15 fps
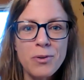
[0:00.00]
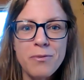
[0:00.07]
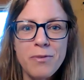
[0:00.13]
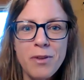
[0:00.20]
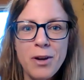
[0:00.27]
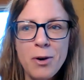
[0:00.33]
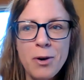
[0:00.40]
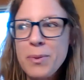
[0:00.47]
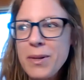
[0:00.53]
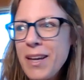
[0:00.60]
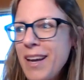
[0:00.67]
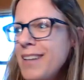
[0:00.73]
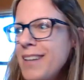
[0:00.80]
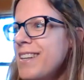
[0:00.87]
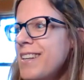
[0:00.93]
watching the growth
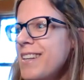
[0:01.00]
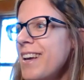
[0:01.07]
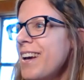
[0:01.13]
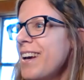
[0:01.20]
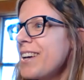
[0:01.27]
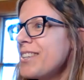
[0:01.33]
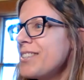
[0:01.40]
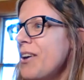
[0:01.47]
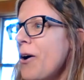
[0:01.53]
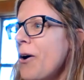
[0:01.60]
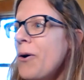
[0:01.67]
of their plants.